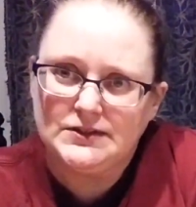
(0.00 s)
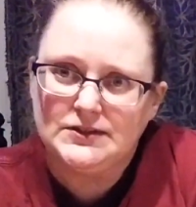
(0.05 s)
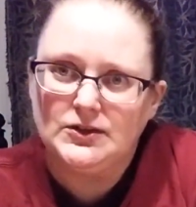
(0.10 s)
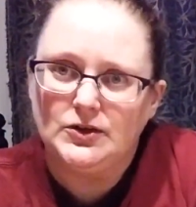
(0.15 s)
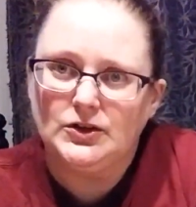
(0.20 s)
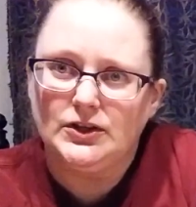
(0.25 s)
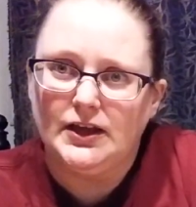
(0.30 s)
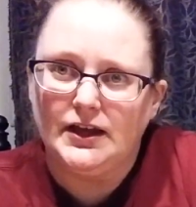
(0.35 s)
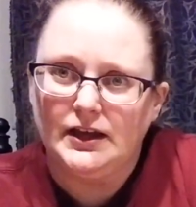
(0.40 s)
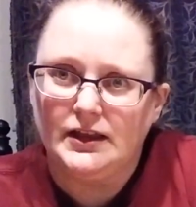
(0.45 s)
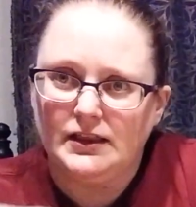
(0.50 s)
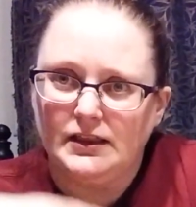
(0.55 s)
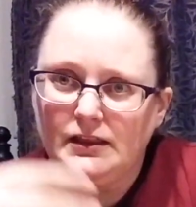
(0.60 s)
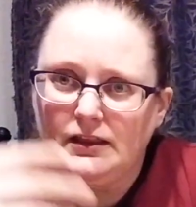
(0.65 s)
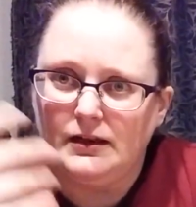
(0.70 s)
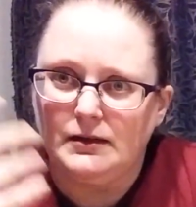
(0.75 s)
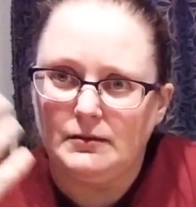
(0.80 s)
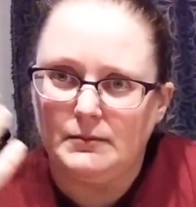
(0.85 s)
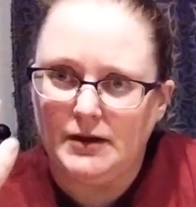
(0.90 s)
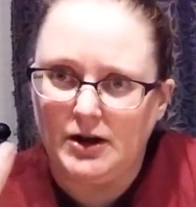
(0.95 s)
So like
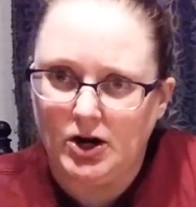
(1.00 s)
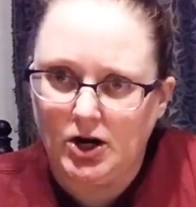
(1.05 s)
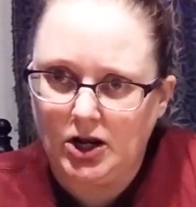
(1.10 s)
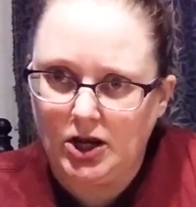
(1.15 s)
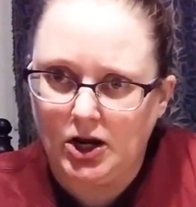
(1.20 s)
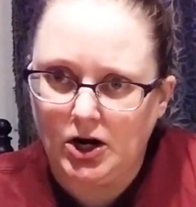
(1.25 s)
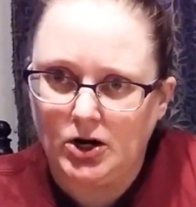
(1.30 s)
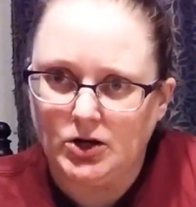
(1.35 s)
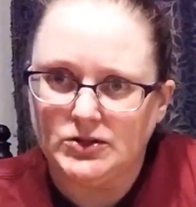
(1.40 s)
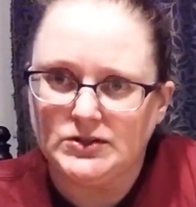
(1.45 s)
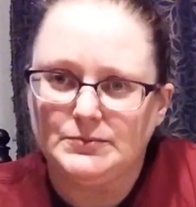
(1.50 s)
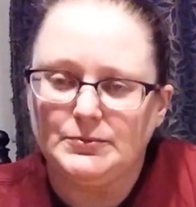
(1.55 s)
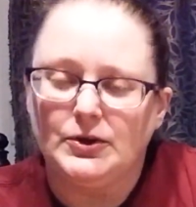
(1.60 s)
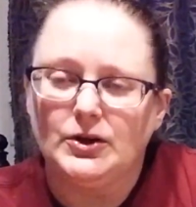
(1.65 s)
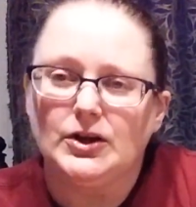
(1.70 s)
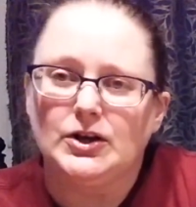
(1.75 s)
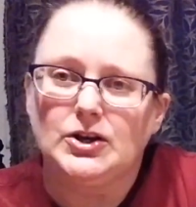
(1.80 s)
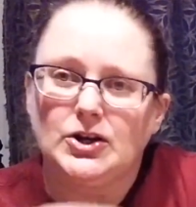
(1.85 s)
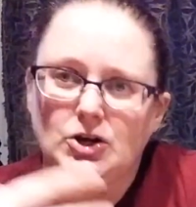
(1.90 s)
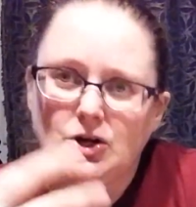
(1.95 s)
an American Girl's
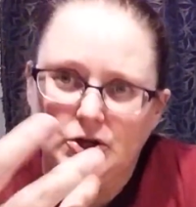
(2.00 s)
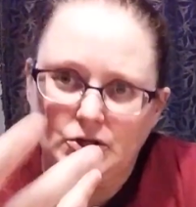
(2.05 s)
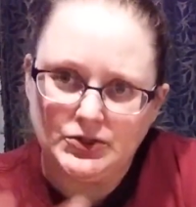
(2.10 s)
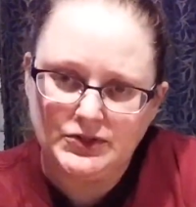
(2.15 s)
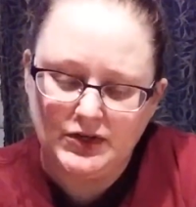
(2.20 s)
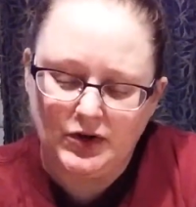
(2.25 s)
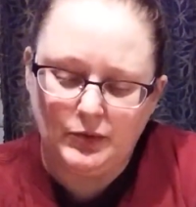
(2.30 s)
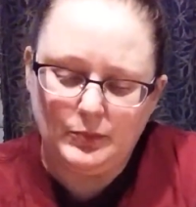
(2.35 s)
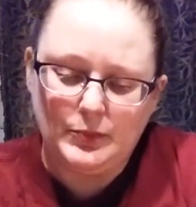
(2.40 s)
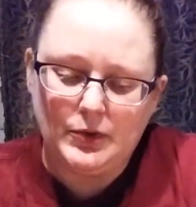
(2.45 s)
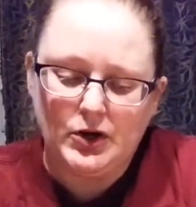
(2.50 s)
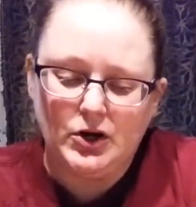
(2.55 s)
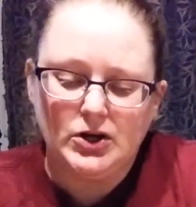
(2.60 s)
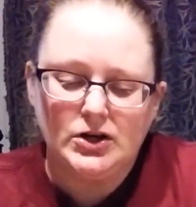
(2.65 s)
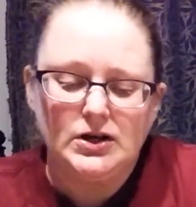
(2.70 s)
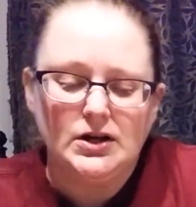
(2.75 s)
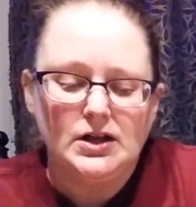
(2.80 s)
book and a Girl's Own book.